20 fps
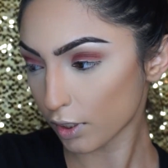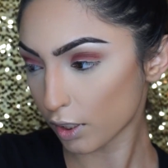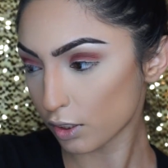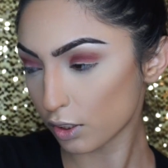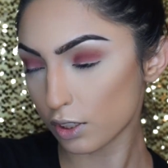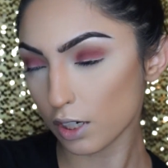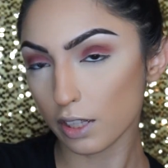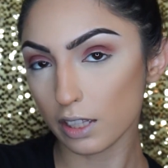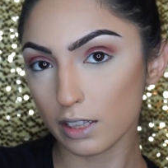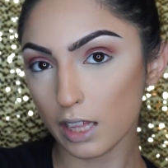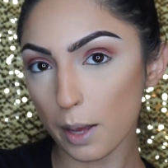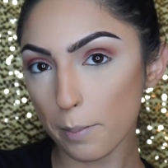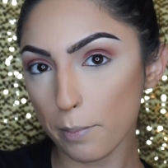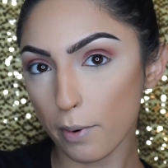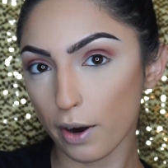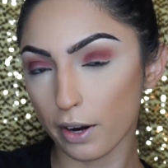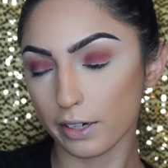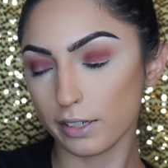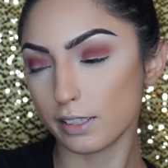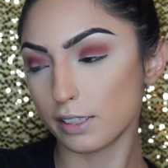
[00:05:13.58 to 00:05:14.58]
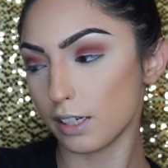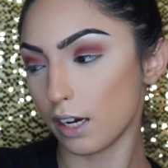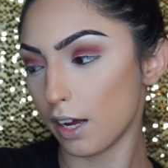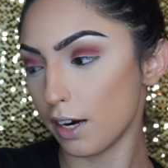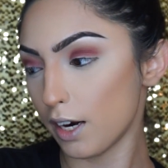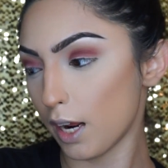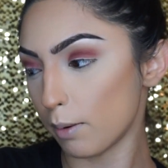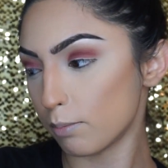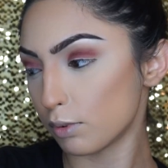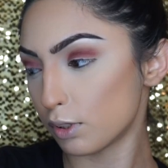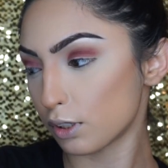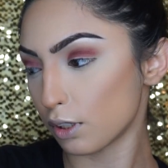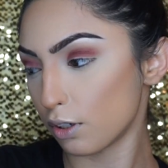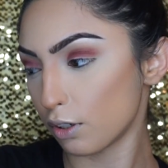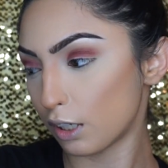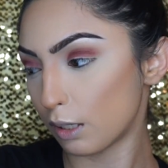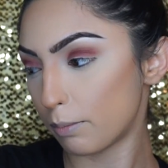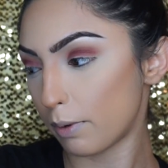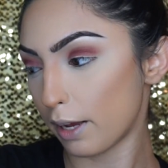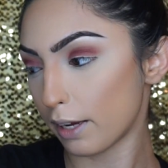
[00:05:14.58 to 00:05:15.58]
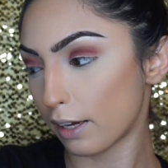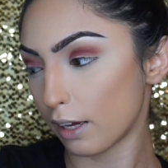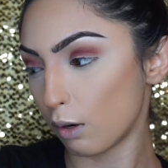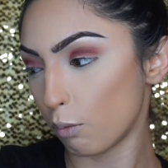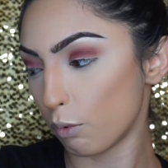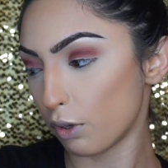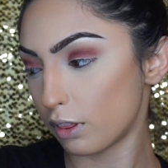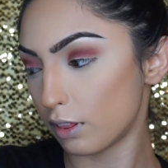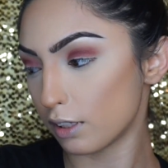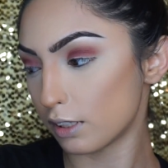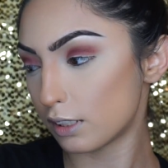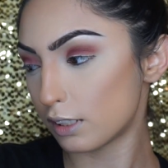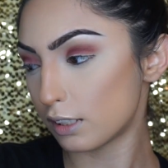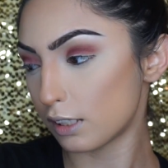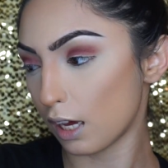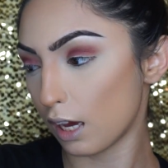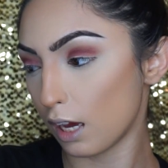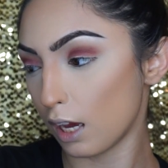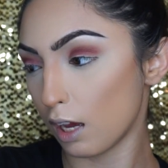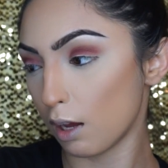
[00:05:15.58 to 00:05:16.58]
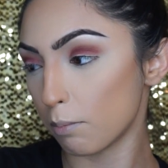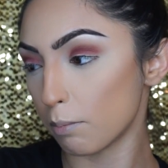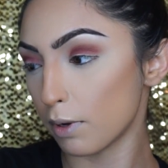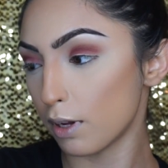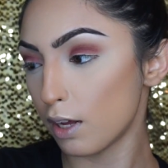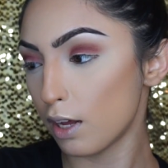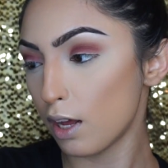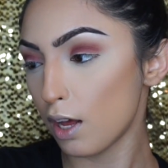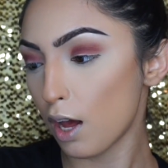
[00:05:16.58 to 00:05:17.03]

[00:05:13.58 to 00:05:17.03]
So that part is done. I'm just going to go back in with the same